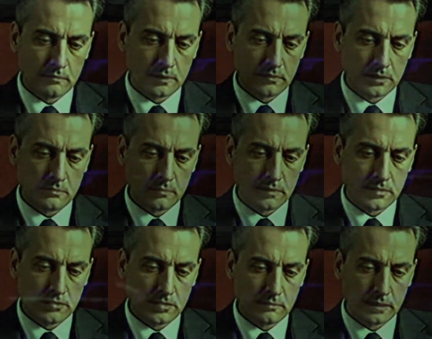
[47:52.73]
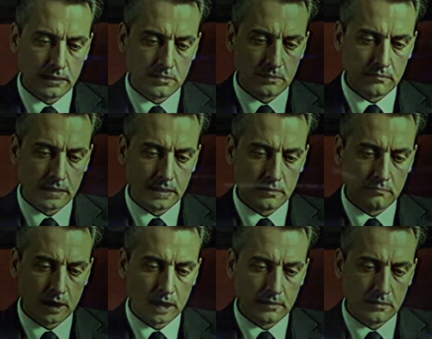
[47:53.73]
Of his methods in the intervening
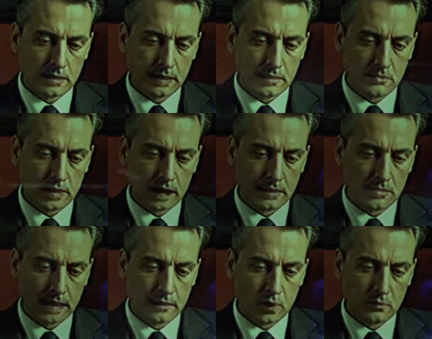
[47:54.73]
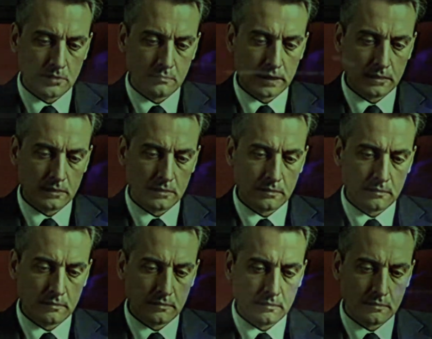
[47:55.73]
5 years I dare not speak.
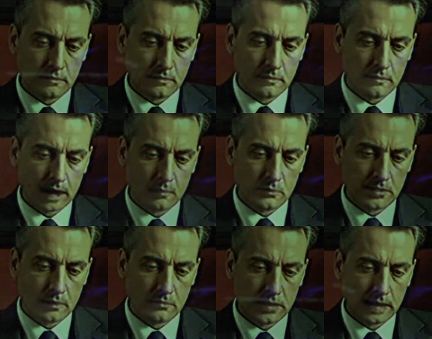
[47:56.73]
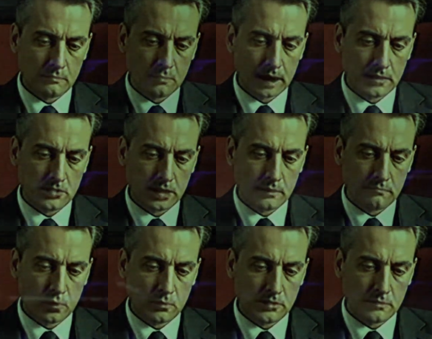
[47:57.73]
I was held to him by sheer
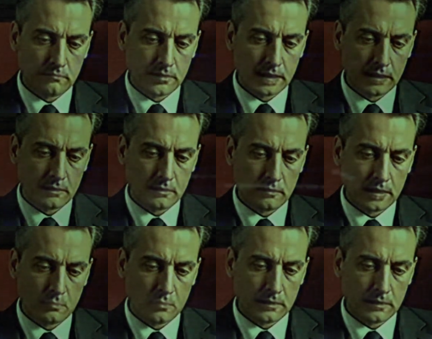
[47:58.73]
force of fear, and